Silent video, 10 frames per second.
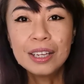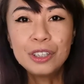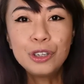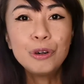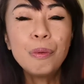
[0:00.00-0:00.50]

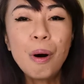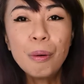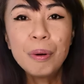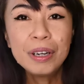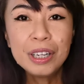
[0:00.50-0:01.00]
You
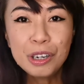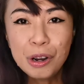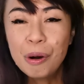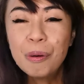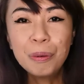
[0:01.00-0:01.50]
already
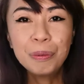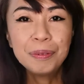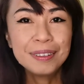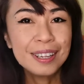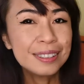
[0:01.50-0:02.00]

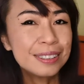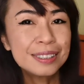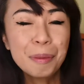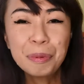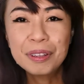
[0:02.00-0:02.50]
know that
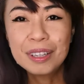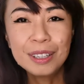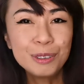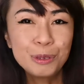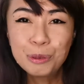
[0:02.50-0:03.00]

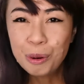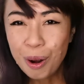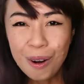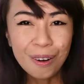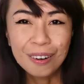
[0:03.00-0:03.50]
something is
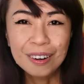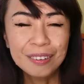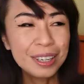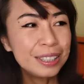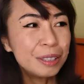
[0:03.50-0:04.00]
wrong, right?